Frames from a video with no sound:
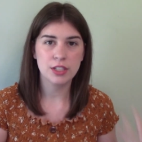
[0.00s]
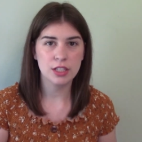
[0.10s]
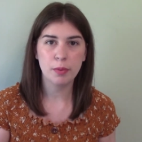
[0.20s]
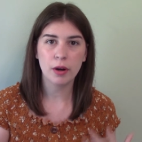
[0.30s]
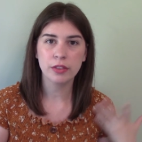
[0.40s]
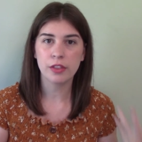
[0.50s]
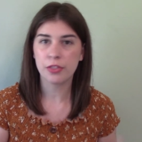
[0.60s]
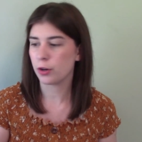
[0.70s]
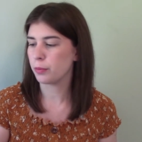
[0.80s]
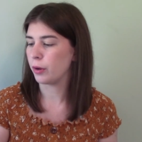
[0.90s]
this part in the
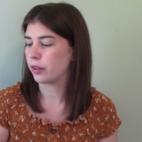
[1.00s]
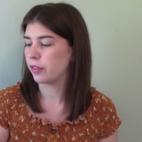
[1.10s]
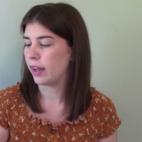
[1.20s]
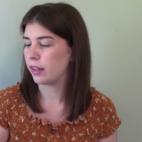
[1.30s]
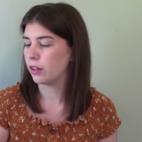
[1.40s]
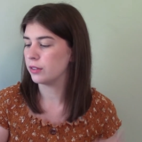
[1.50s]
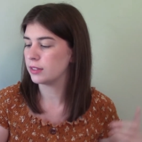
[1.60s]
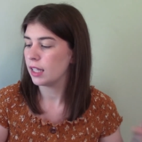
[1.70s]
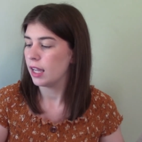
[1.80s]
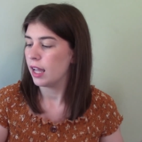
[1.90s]
third book that
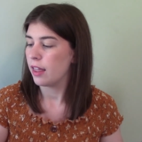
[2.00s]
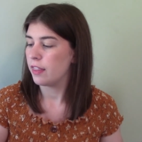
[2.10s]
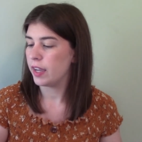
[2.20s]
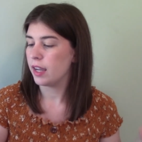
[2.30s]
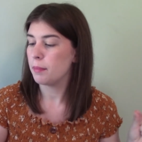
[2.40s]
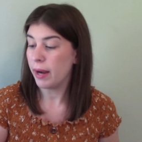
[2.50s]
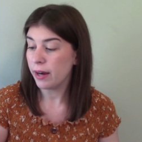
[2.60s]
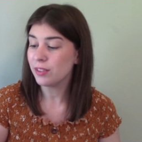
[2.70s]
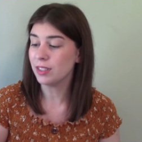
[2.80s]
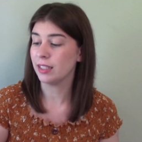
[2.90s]
goes, "They
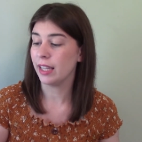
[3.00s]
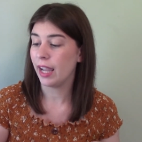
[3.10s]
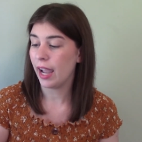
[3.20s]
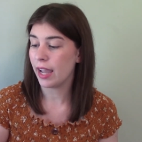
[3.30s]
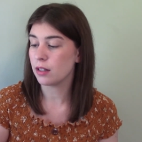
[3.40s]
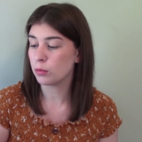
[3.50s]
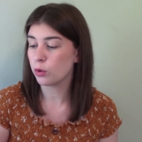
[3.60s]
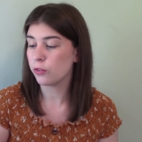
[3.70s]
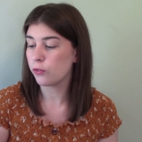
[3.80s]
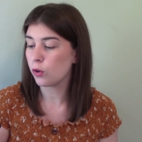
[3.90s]
apparently had a
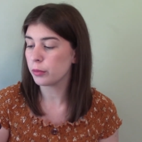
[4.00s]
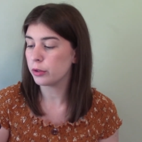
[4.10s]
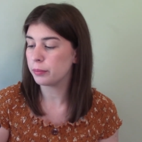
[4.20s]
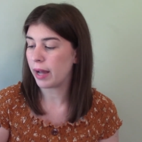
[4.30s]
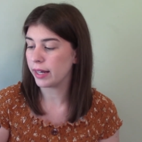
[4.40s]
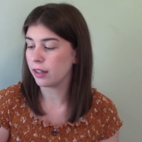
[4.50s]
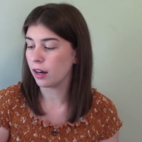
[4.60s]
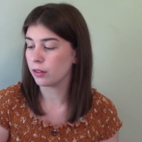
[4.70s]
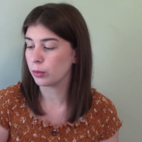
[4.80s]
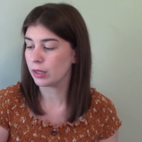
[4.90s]
more formal
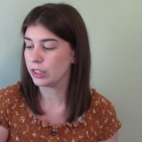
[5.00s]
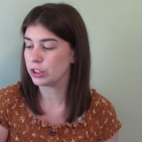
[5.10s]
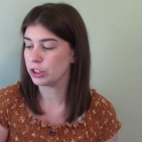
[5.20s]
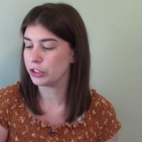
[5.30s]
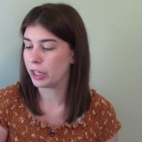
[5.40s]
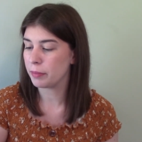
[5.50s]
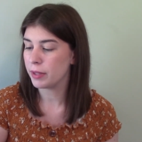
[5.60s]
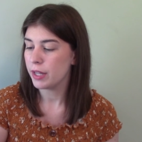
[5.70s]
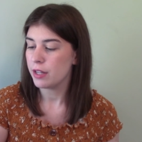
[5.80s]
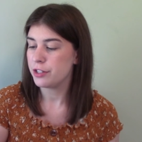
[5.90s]
bodyguard relationship.
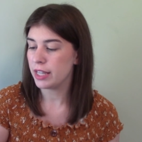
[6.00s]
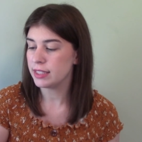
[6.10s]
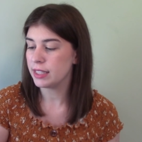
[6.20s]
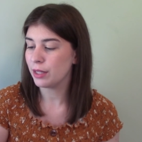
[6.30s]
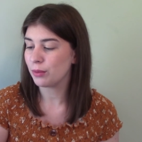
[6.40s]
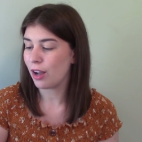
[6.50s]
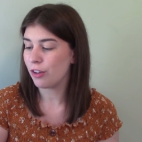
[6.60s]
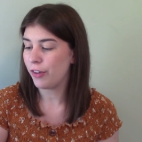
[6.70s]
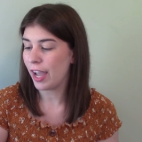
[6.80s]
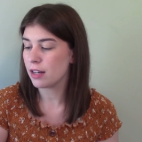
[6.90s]
Jesse and
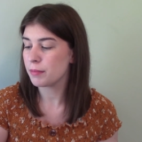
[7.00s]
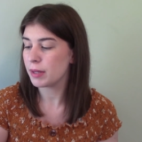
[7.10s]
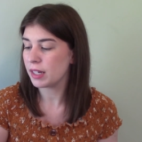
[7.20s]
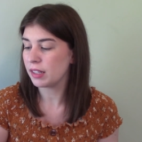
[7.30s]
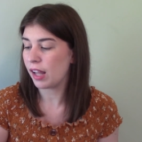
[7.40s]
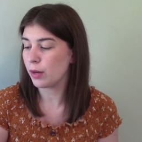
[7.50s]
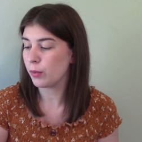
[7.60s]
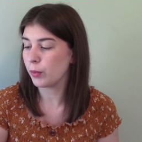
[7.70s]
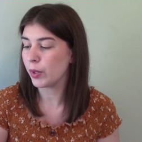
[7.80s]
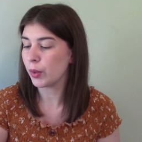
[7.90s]
Ralph hadn't been in line
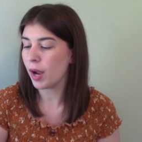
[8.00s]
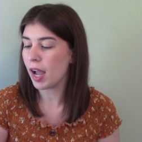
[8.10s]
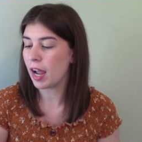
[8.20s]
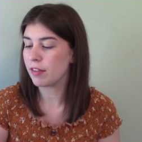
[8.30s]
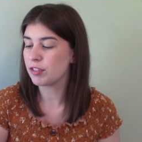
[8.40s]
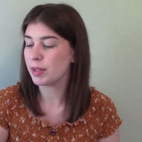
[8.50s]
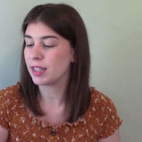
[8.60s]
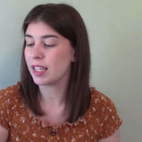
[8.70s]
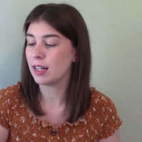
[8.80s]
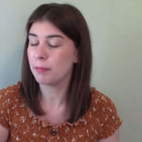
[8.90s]
when we arrived,
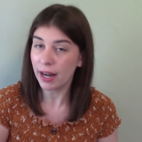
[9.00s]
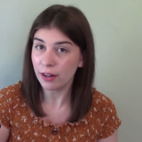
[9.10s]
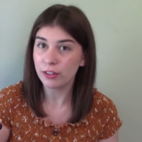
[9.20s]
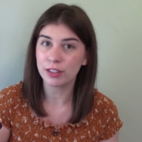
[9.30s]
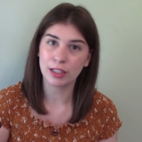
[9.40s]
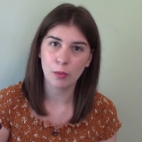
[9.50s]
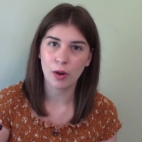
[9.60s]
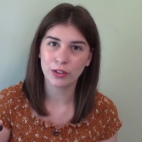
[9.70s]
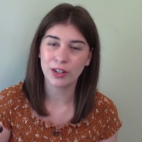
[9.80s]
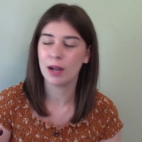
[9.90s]
but they'd apparently
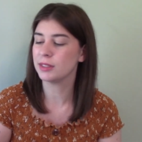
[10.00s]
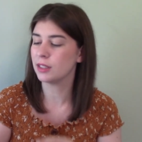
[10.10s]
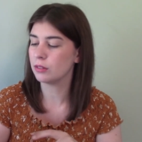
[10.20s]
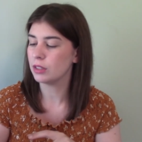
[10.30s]
wandered up." So